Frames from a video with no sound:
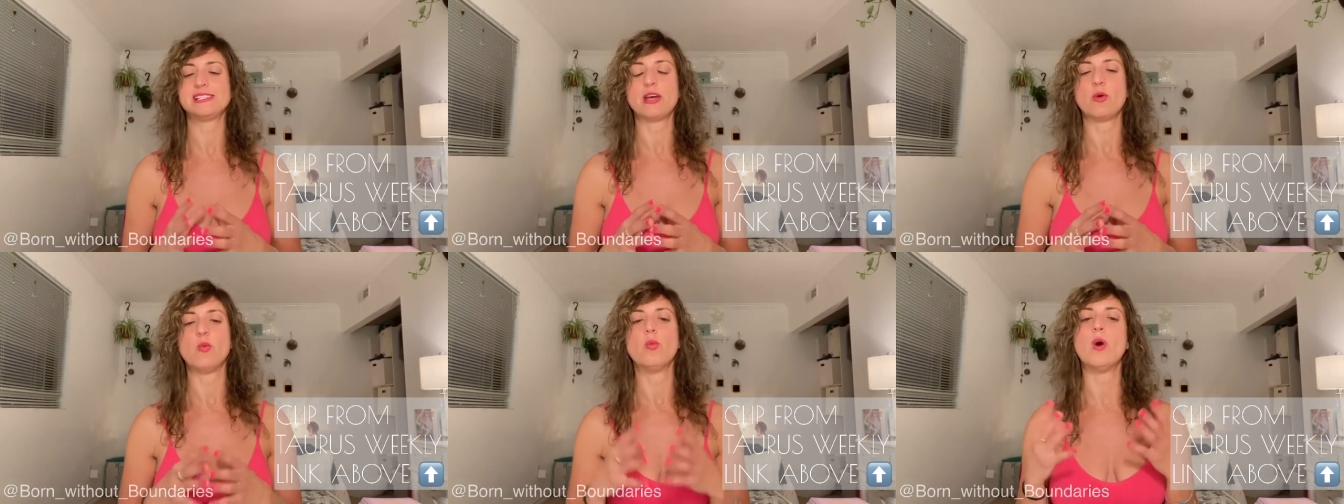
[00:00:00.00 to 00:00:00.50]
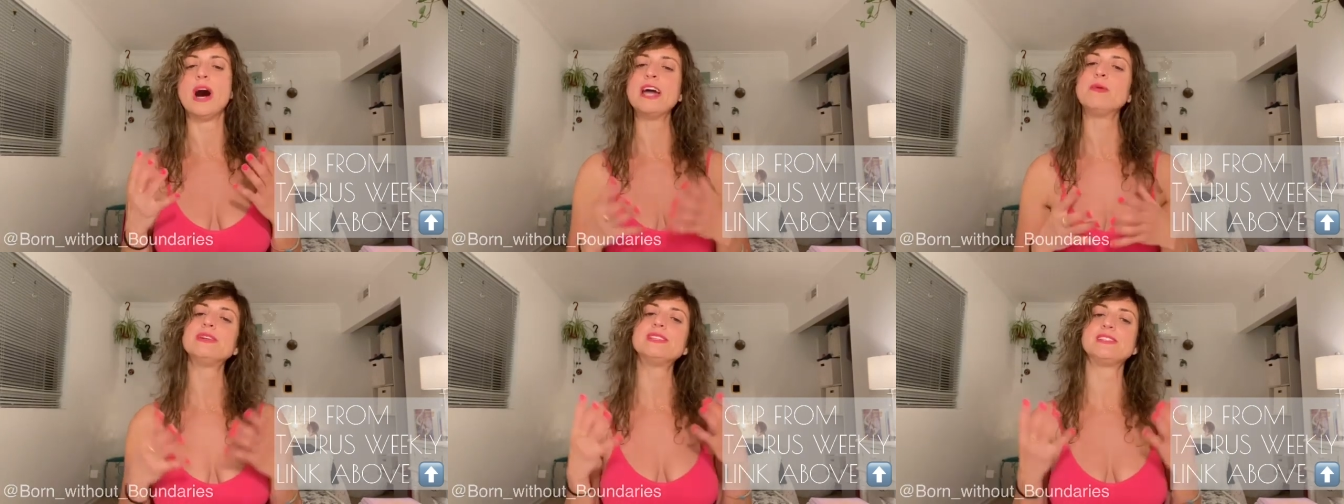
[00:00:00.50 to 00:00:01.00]
like, why
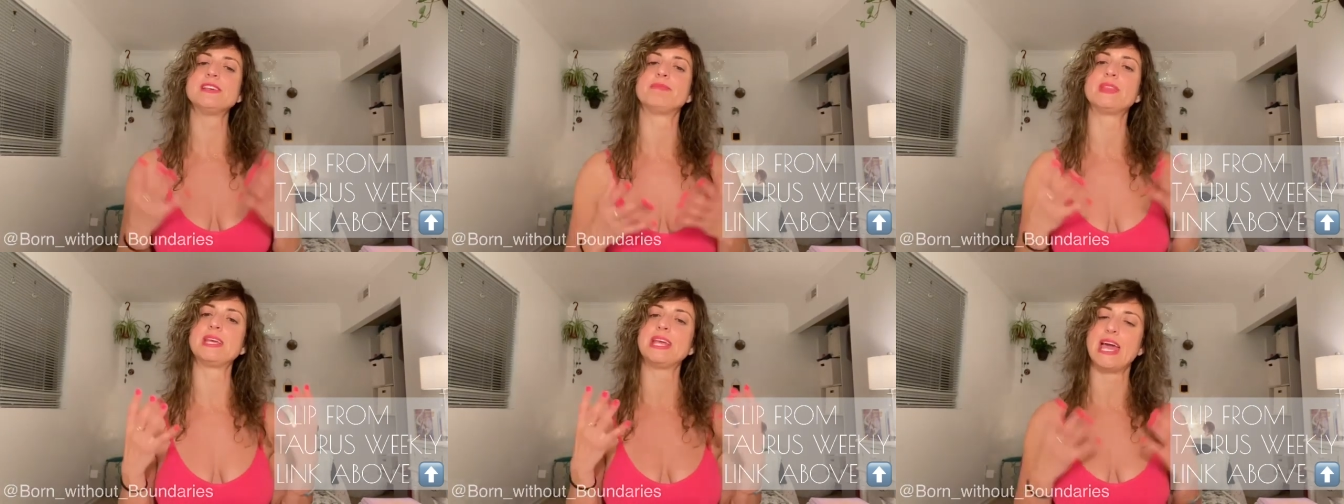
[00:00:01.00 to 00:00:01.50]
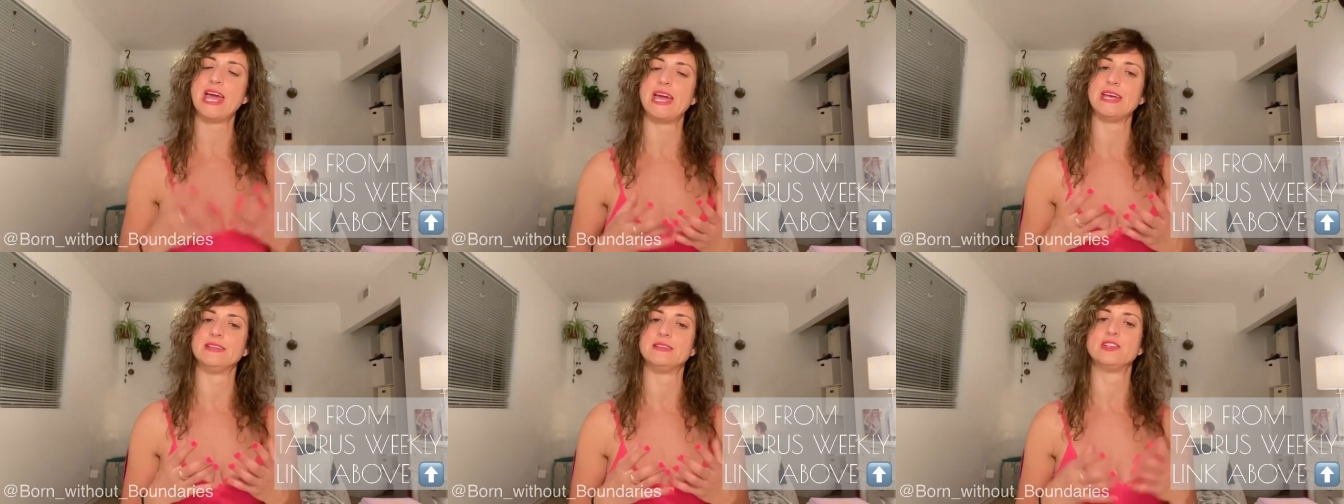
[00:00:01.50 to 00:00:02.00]
would something
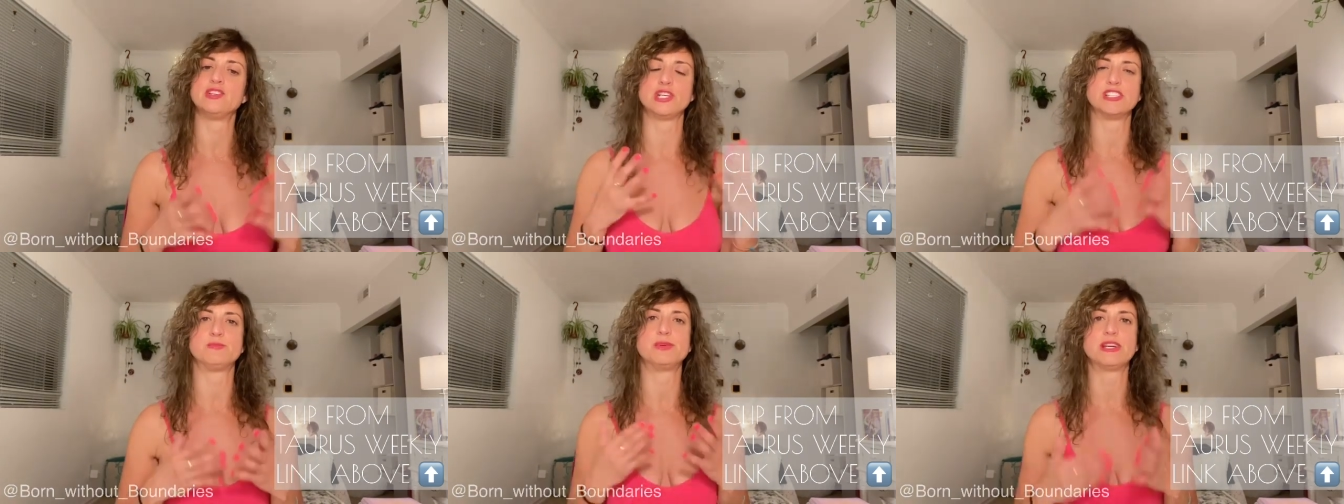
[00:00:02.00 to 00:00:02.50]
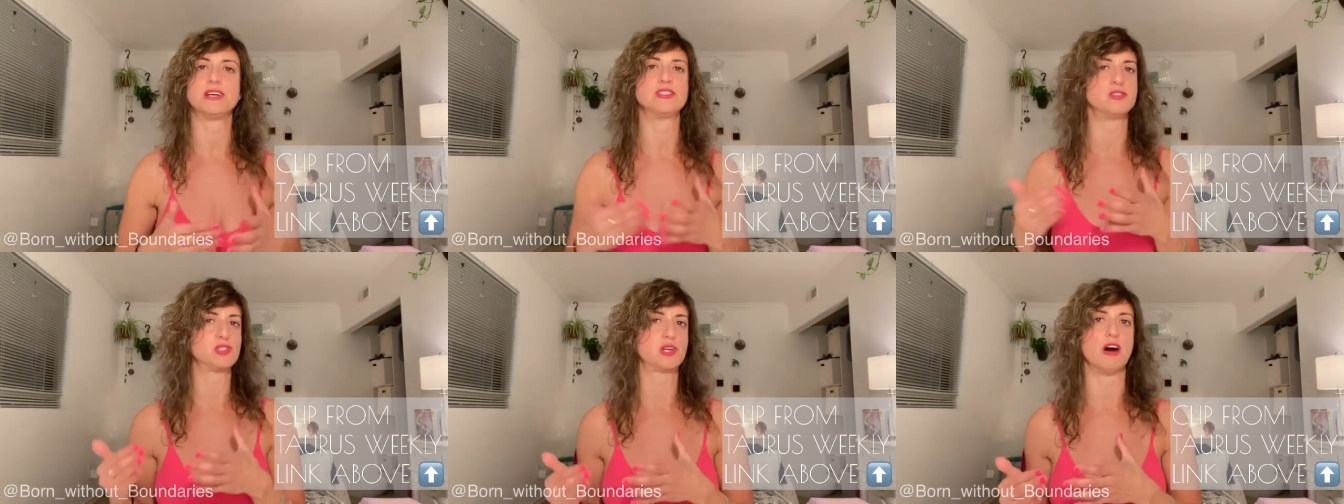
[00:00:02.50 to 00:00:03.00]
end just because
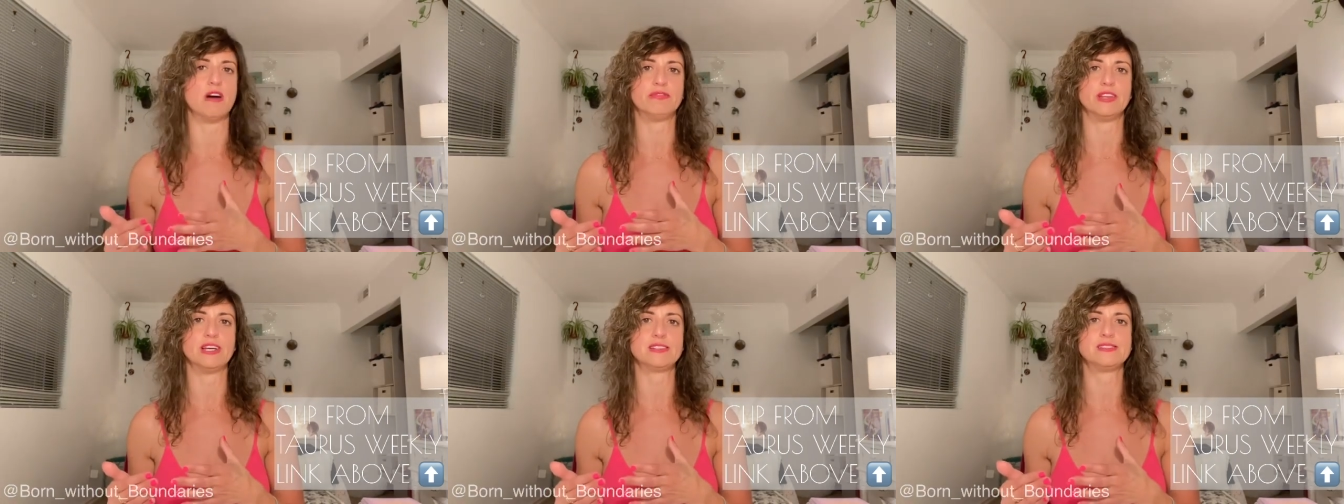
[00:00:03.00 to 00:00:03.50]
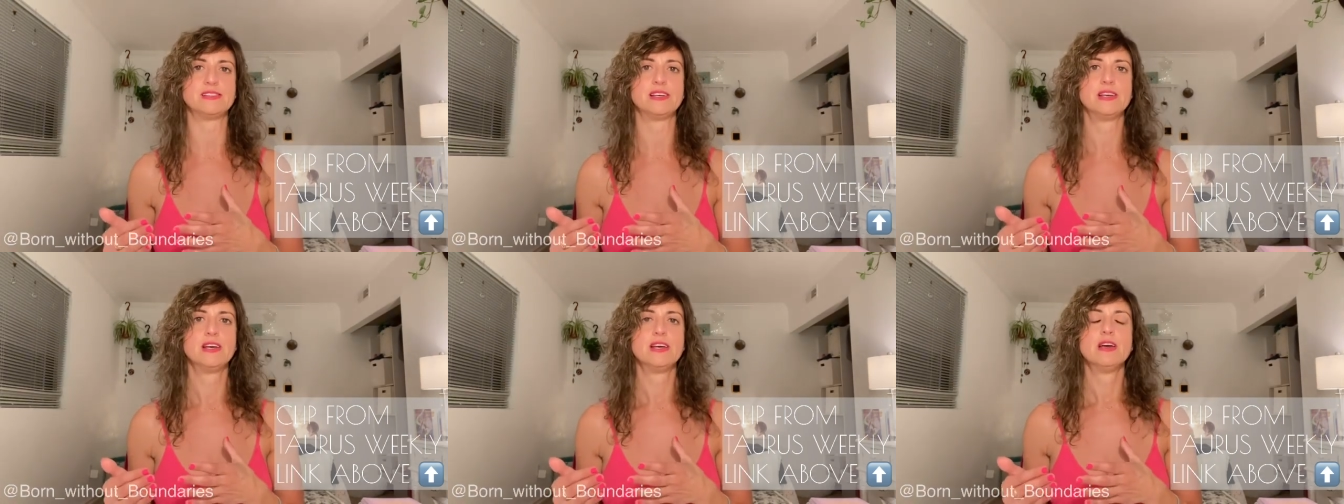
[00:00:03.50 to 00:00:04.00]
there's conflict?
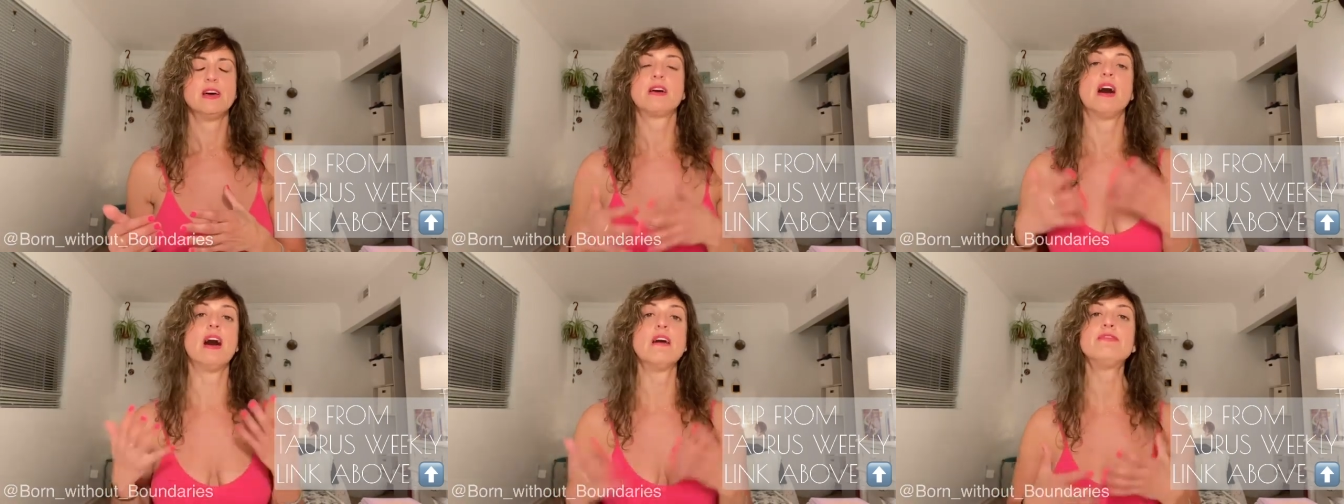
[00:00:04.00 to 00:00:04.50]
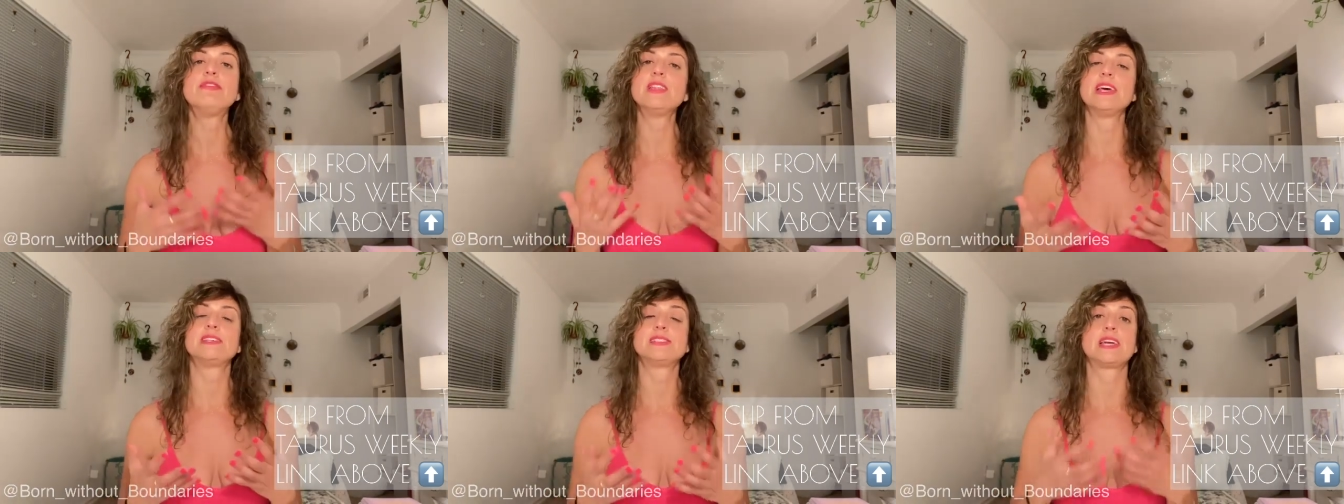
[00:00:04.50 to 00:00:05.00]

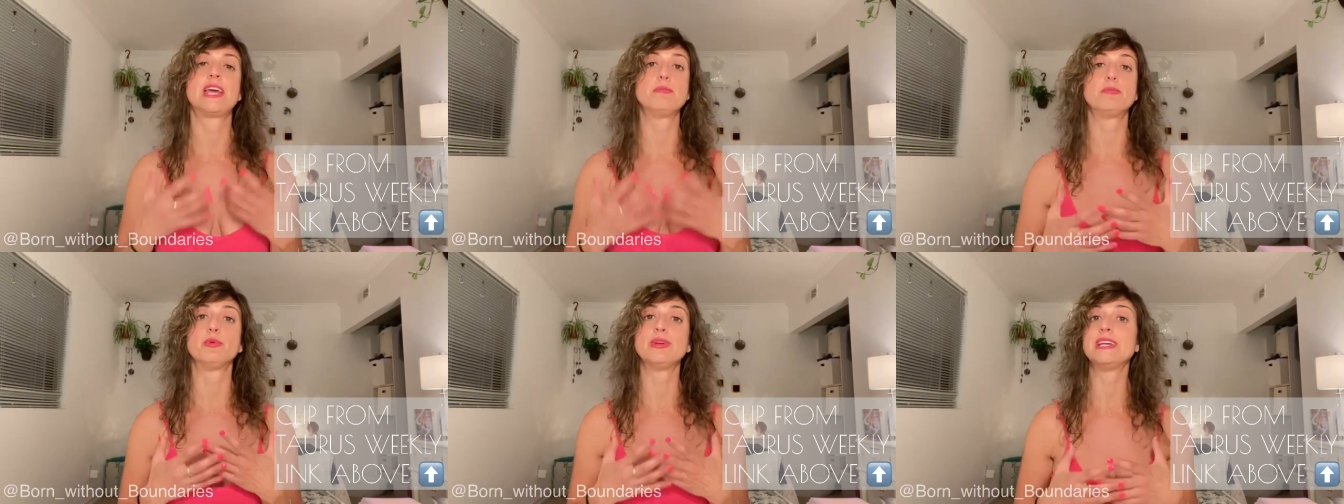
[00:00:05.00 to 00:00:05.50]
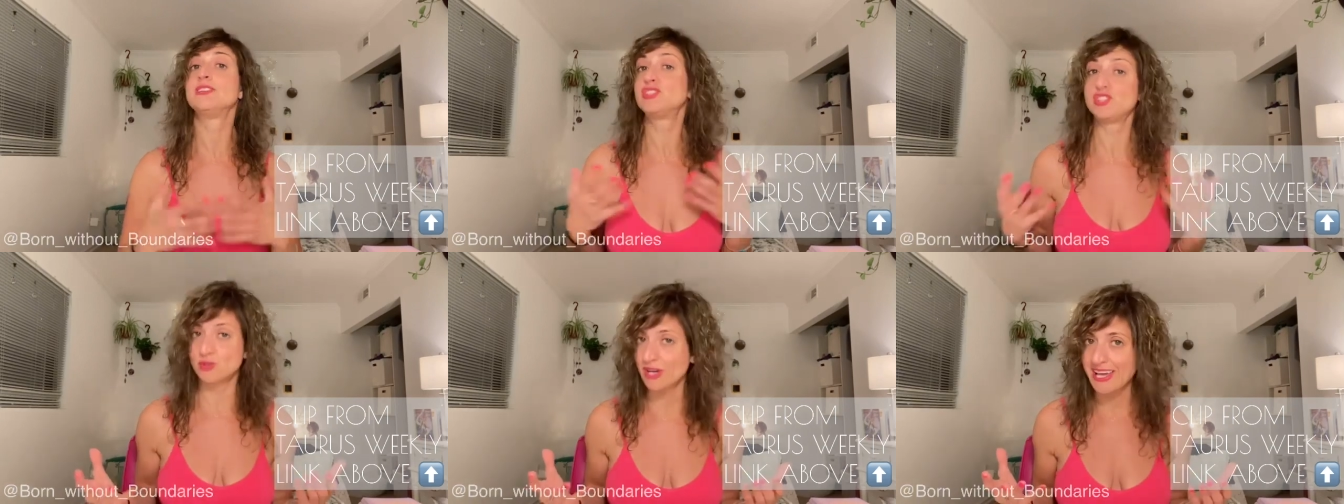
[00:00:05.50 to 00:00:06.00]
Conflict can breed
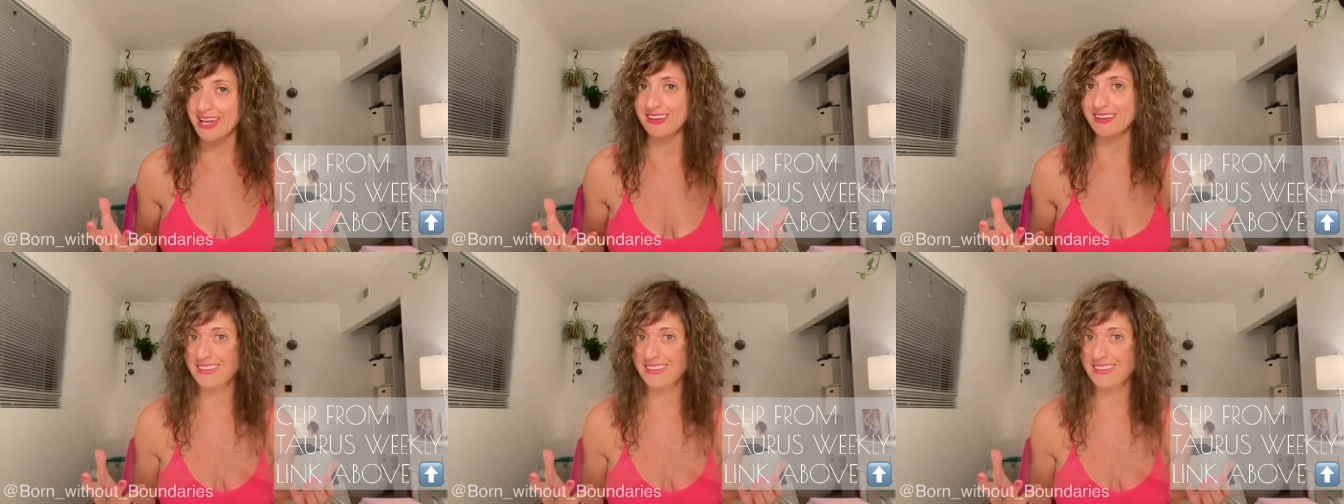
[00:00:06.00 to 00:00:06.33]
strength.